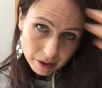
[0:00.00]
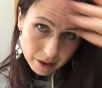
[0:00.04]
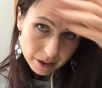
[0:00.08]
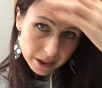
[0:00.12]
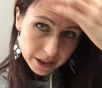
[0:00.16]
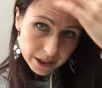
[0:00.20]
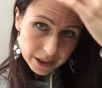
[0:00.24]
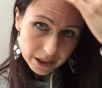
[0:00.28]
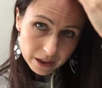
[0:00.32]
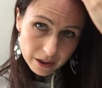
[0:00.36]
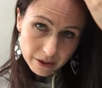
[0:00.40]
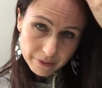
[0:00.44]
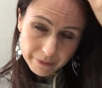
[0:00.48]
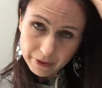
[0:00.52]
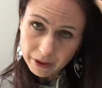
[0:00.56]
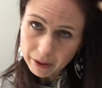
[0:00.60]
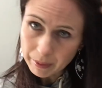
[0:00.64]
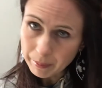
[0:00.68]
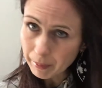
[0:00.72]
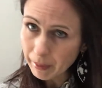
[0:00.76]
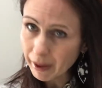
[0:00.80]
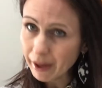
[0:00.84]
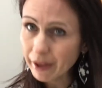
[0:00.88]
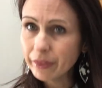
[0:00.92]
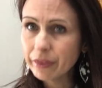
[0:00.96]
a little over a
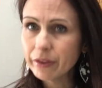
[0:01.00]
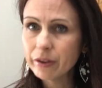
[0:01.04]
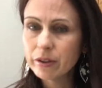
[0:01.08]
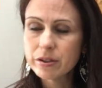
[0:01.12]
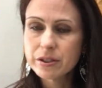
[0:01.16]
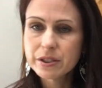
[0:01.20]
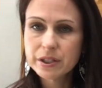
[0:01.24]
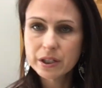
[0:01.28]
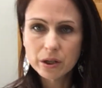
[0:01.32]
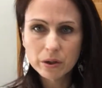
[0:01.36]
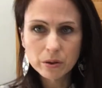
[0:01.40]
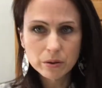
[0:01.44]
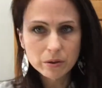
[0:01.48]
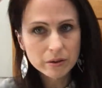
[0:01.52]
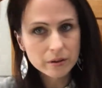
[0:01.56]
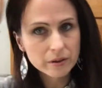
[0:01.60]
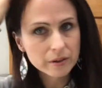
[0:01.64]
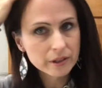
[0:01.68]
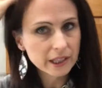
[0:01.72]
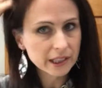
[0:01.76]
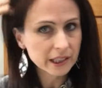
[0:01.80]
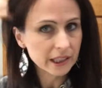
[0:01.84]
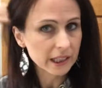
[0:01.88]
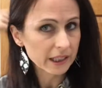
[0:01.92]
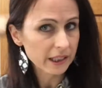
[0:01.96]
month or so.
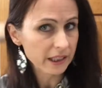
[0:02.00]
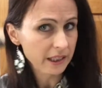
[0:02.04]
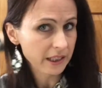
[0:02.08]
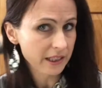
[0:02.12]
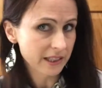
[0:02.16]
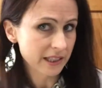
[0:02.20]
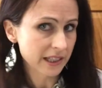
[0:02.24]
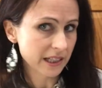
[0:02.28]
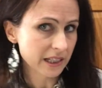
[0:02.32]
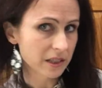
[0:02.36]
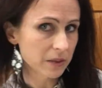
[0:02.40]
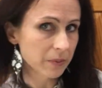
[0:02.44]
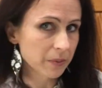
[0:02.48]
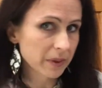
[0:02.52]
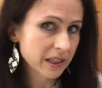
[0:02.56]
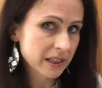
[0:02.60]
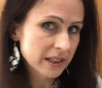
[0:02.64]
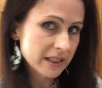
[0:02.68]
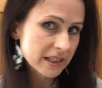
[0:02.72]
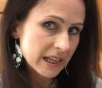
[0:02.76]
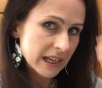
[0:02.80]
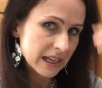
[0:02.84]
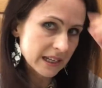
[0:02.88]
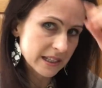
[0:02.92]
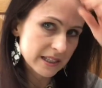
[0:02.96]
I did 6 weeks
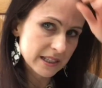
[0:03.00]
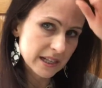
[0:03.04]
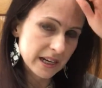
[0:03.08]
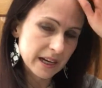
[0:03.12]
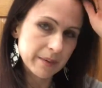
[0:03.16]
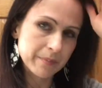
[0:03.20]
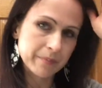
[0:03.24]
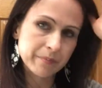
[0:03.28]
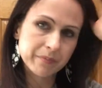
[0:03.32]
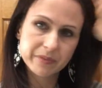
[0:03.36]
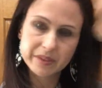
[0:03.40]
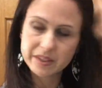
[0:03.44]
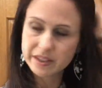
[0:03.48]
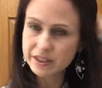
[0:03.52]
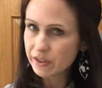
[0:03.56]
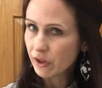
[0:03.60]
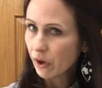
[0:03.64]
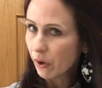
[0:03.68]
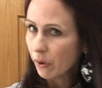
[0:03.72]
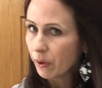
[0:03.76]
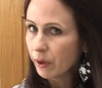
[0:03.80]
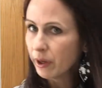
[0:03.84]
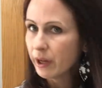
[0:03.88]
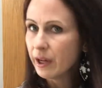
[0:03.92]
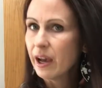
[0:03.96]
last time.
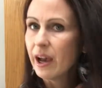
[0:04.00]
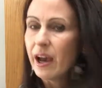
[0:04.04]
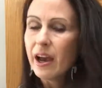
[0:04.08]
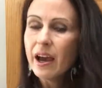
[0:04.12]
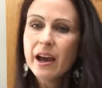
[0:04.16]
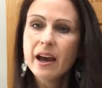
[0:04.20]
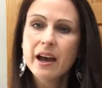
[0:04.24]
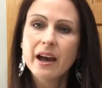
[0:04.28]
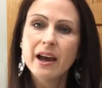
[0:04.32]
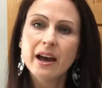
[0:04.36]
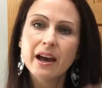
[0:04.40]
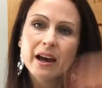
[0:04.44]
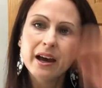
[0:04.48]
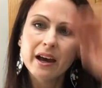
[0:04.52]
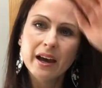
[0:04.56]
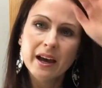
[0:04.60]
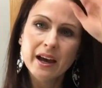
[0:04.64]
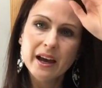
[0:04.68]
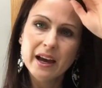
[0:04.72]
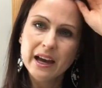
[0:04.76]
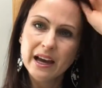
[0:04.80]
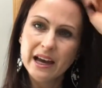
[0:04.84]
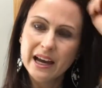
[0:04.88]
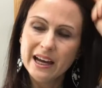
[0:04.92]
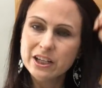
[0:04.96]
So
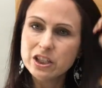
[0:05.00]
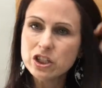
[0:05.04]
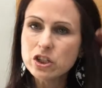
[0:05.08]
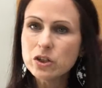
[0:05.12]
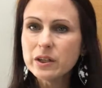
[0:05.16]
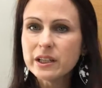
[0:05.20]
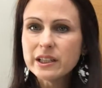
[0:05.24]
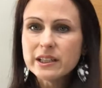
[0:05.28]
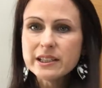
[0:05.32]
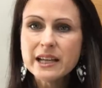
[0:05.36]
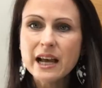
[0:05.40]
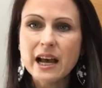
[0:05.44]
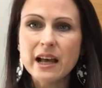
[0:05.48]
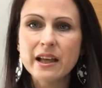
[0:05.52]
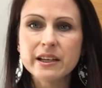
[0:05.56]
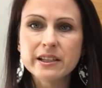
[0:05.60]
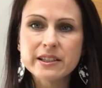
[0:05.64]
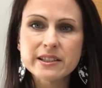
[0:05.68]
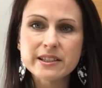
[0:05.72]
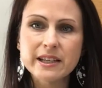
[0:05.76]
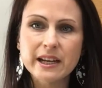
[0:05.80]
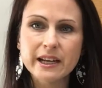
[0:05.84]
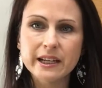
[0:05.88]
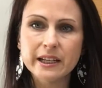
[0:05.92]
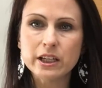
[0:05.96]
as you can tell, it's
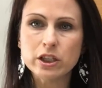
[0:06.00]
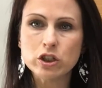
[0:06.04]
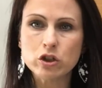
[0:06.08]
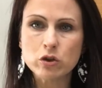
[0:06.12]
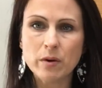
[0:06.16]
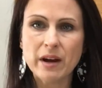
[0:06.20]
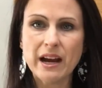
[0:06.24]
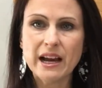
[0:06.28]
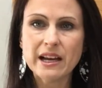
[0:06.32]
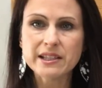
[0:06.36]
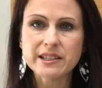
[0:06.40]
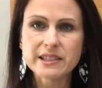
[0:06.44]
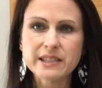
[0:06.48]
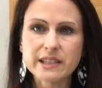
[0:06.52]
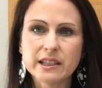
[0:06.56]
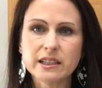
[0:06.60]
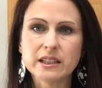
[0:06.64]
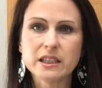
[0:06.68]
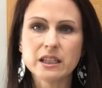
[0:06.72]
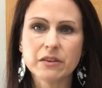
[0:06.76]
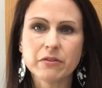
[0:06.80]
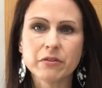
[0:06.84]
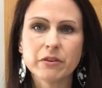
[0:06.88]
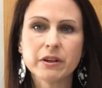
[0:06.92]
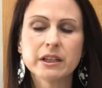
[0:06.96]
not a drastic
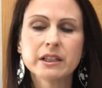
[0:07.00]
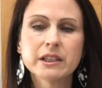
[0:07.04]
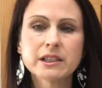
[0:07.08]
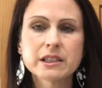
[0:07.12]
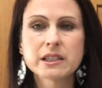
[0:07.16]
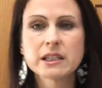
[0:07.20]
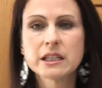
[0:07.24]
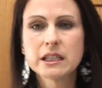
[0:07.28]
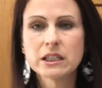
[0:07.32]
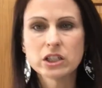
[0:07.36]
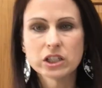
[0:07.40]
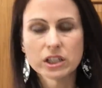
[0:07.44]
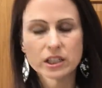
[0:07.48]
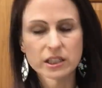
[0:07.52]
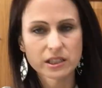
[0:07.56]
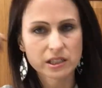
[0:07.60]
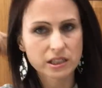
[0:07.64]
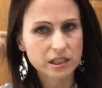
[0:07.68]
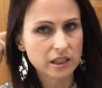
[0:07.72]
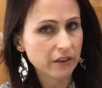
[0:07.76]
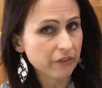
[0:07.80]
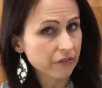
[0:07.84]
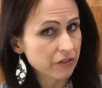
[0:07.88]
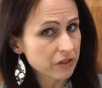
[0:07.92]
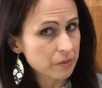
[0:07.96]
difference. It just
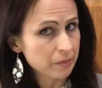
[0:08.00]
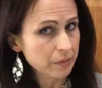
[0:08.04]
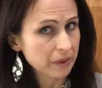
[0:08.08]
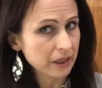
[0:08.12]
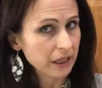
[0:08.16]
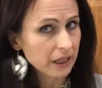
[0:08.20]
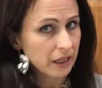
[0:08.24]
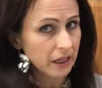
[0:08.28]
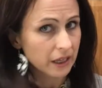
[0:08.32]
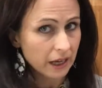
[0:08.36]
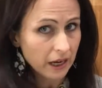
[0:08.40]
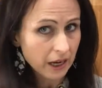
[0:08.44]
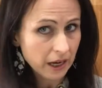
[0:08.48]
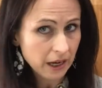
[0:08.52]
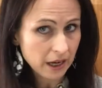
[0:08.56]
gives me